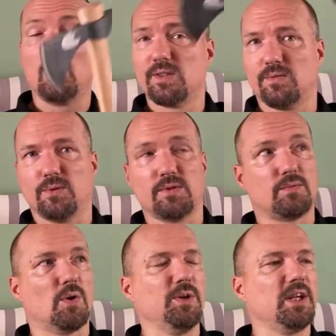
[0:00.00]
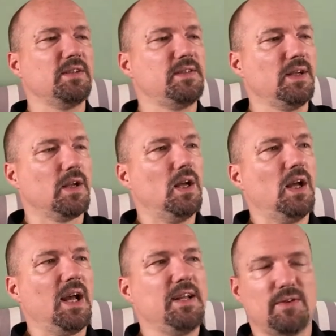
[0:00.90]
also for throwing, I think.
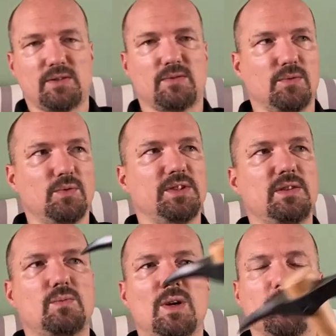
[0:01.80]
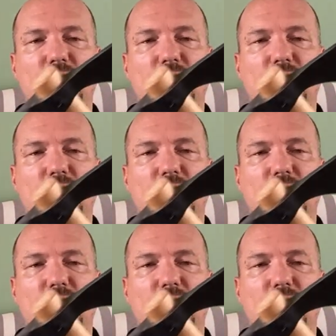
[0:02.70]
I never threw this one,